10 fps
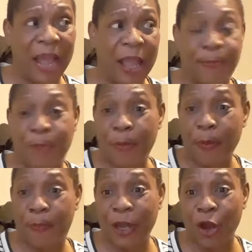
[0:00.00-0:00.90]
in
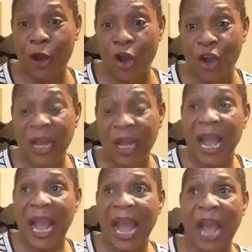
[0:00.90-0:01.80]
PPP loan,
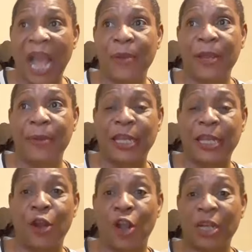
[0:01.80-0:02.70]
how in
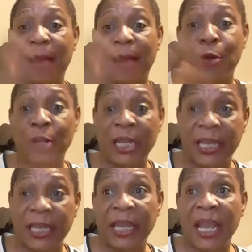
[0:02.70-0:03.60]
the London
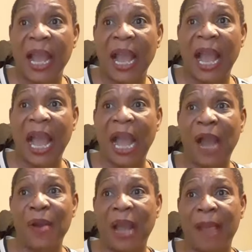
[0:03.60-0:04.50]
money,
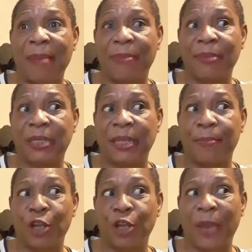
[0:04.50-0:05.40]
how the
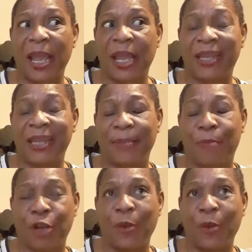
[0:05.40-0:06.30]
money way
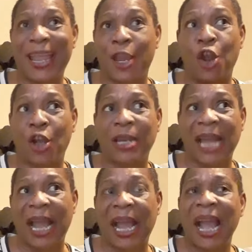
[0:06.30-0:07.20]
in
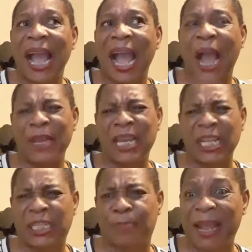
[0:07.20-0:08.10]
London, how they
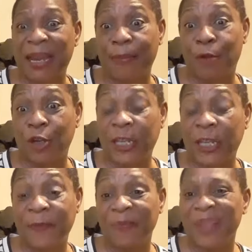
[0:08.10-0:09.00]
spend
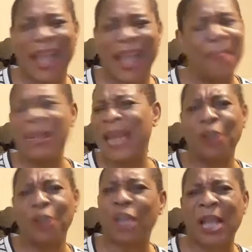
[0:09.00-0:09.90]
money. I mean, I
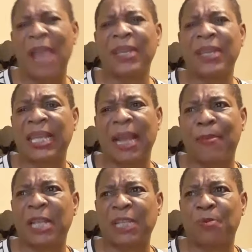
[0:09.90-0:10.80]
will talk everything
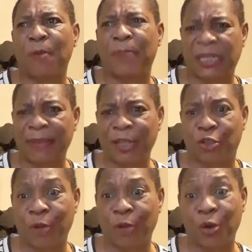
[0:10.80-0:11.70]
about Desmond Pessima
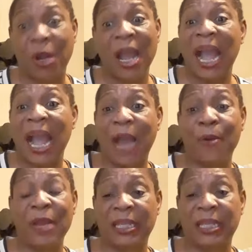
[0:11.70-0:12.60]
tomorrow. How
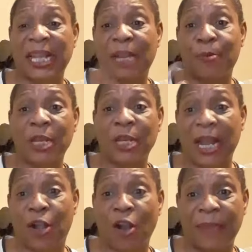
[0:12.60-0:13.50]
he take money
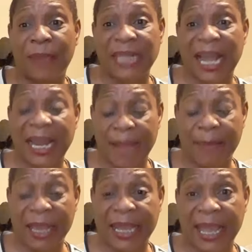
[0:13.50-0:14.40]
that government and
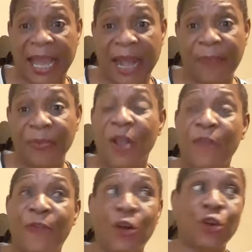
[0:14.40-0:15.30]
America yeah,
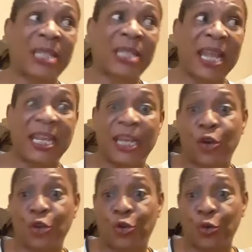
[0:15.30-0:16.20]
for go say if they
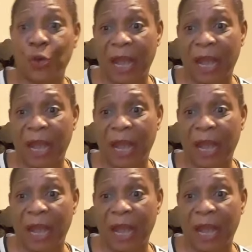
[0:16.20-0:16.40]
go do